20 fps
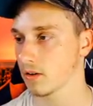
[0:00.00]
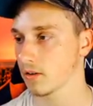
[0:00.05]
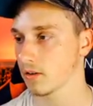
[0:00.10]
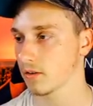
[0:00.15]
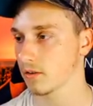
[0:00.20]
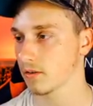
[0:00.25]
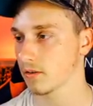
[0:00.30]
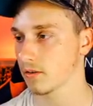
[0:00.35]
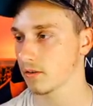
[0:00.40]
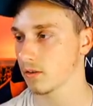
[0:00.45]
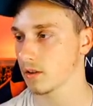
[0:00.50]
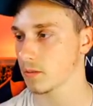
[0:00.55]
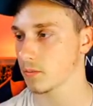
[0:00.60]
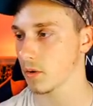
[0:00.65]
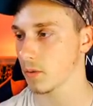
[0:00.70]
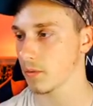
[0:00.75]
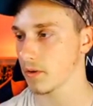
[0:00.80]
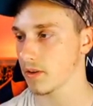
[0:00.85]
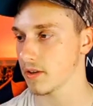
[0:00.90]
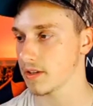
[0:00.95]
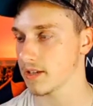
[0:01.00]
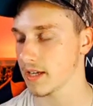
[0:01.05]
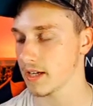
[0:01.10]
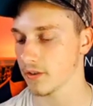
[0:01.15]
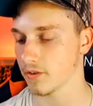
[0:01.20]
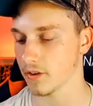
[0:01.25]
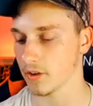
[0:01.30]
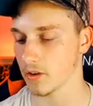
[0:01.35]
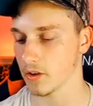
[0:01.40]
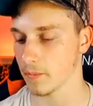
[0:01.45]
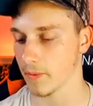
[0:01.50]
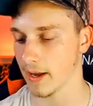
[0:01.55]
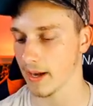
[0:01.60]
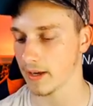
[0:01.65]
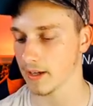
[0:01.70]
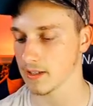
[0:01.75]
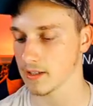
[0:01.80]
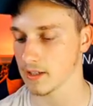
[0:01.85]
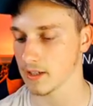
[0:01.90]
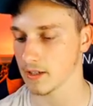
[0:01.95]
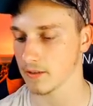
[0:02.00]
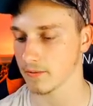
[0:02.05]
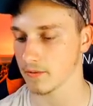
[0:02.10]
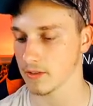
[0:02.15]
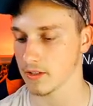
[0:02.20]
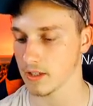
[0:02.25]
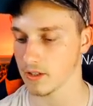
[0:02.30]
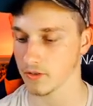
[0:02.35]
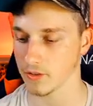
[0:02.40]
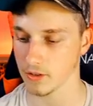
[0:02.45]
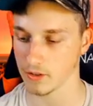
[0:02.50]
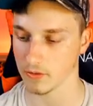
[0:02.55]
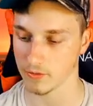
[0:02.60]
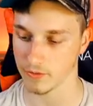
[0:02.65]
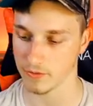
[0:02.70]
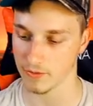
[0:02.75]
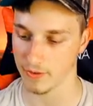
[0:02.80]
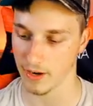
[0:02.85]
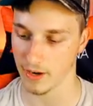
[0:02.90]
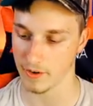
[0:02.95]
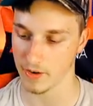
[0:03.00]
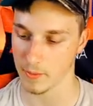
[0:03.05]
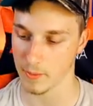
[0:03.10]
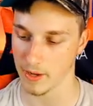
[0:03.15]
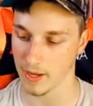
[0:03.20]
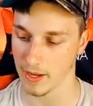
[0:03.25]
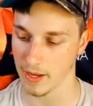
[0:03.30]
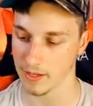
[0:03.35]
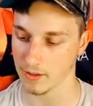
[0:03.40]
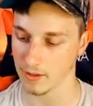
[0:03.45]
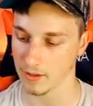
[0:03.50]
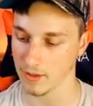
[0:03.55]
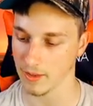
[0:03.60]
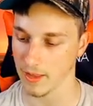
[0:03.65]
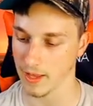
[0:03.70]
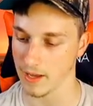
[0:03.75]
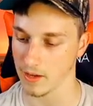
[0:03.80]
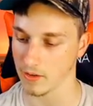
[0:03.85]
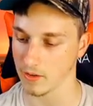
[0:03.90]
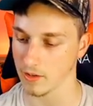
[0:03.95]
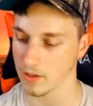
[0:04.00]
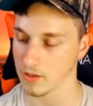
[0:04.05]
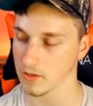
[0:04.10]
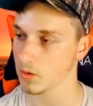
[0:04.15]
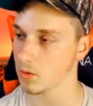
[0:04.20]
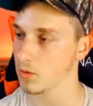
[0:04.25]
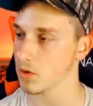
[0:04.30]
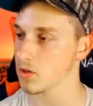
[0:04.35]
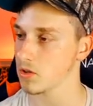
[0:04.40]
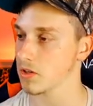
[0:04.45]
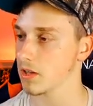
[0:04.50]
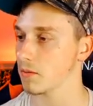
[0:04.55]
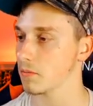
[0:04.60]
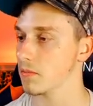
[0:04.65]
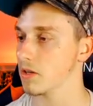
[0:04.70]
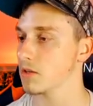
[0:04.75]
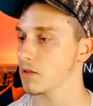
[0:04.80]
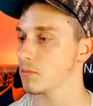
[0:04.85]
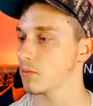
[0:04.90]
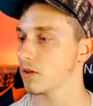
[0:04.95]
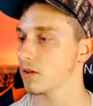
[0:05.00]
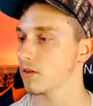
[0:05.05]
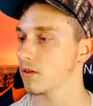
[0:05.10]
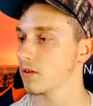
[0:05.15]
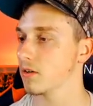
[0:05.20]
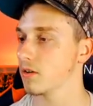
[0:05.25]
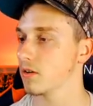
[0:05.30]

It's probably the centering on the back, isn't it? Centering is very bad. Look at that. It's almost like a misprint.